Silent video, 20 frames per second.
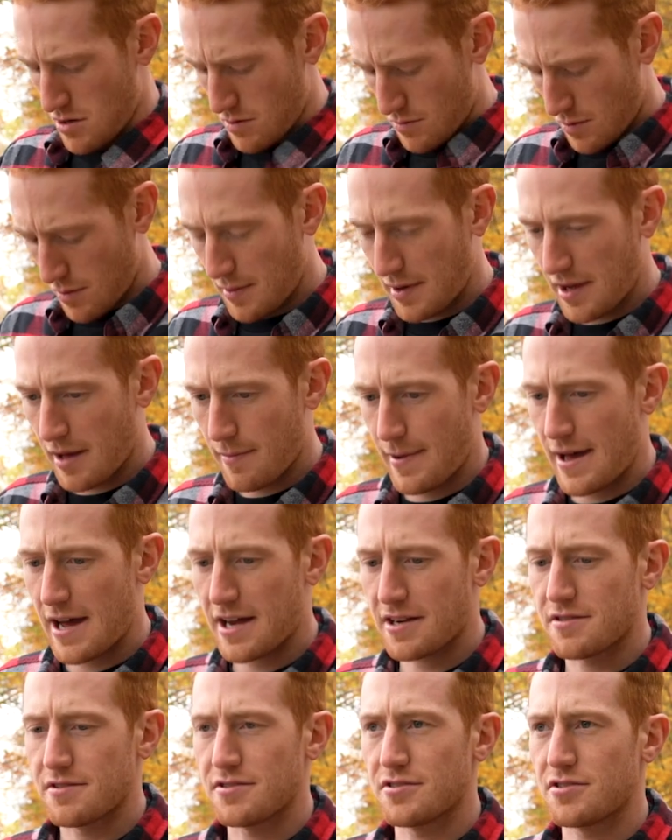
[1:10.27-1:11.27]
when we get back
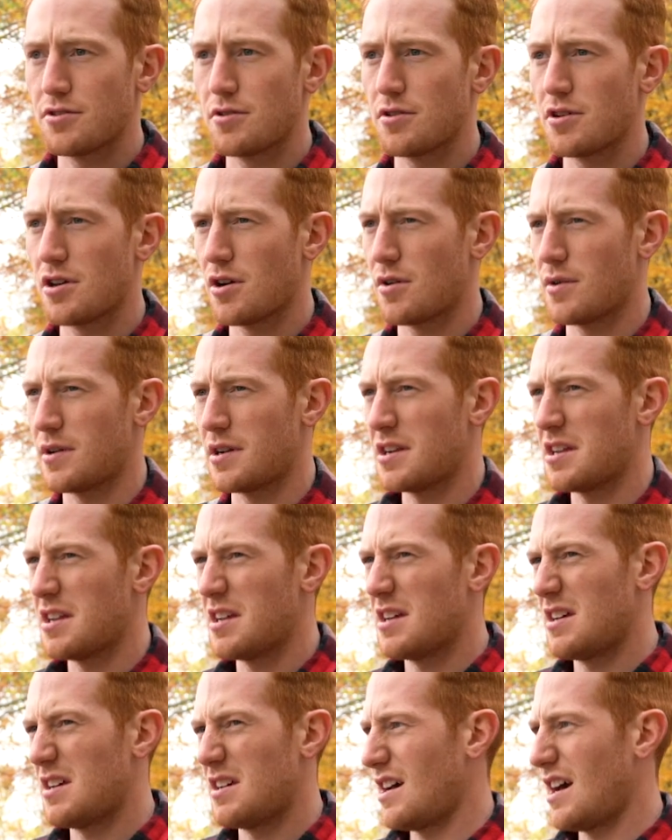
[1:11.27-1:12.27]
to the studio and
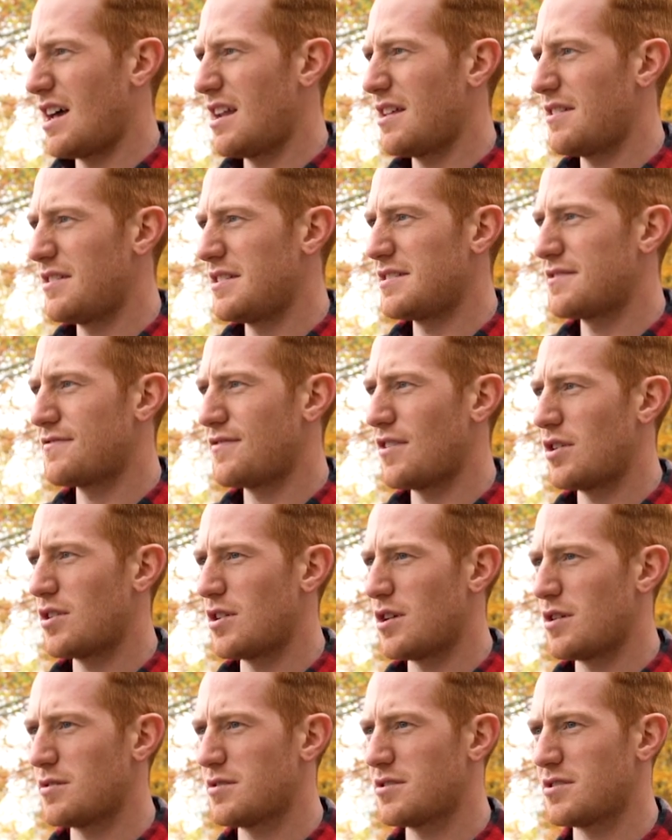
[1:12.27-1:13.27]
edit these
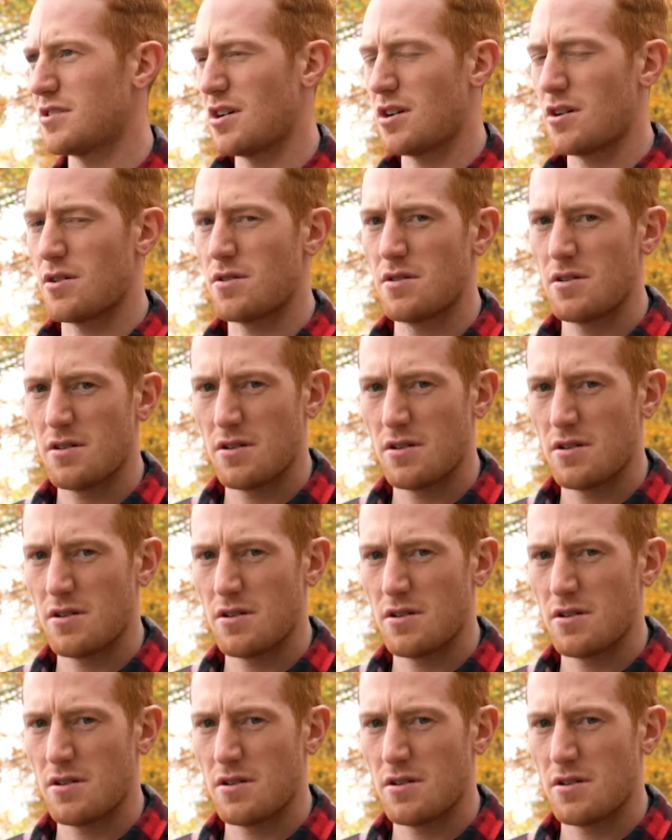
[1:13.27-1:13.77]
photos, so